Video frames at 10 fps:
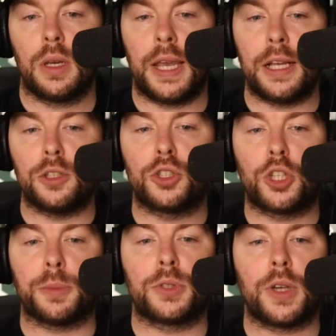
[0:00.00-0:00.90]
England's
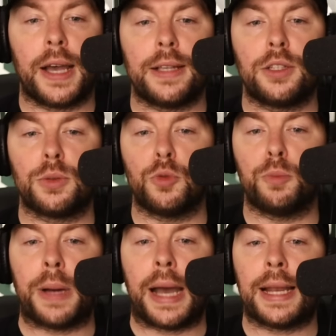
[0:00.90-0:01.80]
top sides will
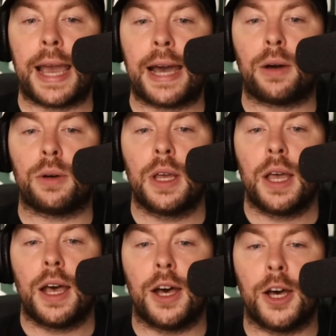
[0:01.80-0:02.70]
battle it out
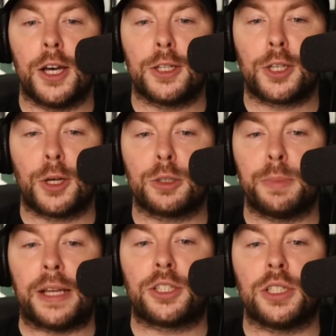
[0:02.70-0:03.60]
Uh, to host
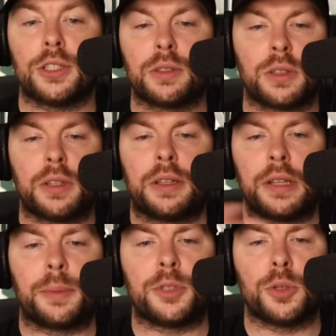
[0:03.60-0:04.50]
matches,
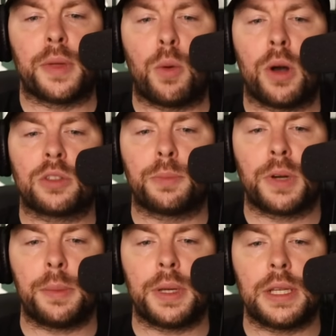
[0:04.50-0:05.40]
that's something to that, whilst the
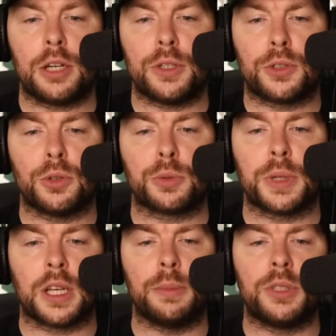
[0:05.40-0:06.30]
Premier League are in talks
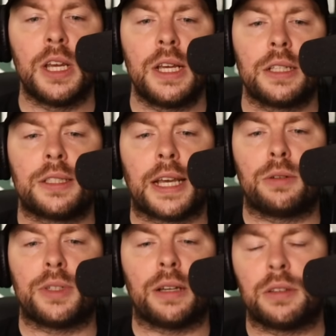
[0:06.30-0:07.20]
with clubs to
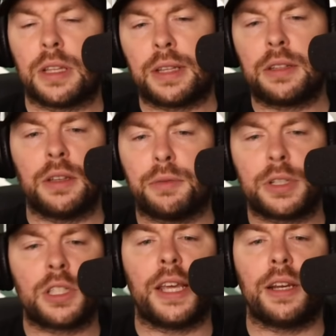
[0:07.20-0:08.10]
tackle down, you know, the
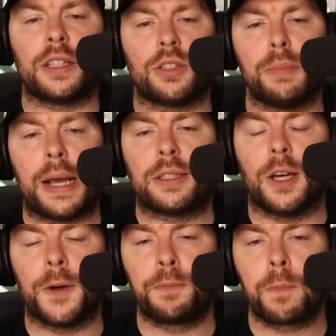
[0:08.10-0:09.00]
rest of the headline doesn't matter.
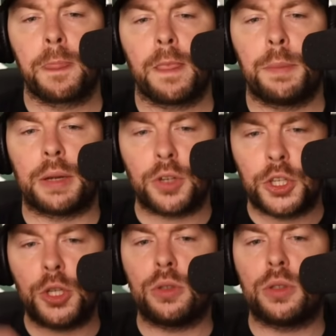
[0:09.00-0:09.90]
But they're
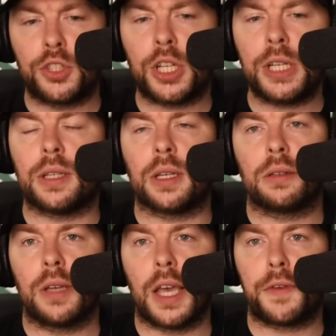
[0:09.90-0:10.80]
accused of cheating
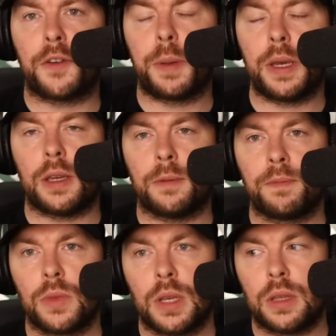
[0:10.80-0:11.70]
F F P.
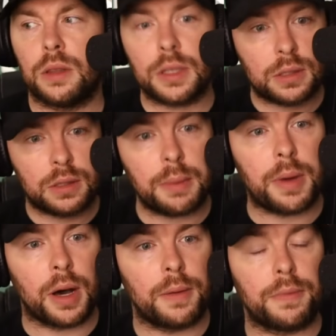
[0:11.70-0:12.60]
This
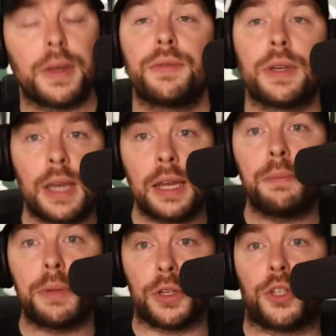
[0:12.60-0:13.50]
summer, they've
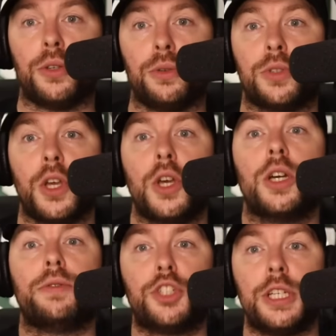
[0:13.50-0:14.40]
again been accused
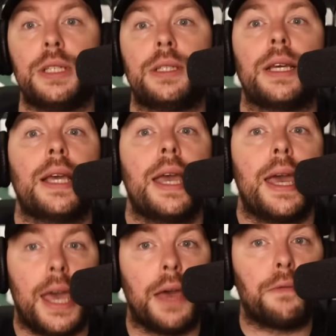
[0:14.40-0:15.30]
of cheating
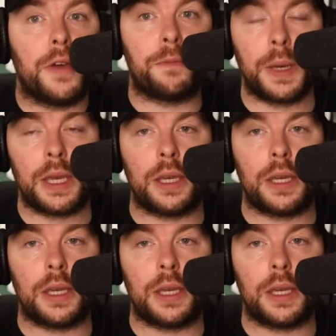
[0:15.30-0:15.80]
F F P.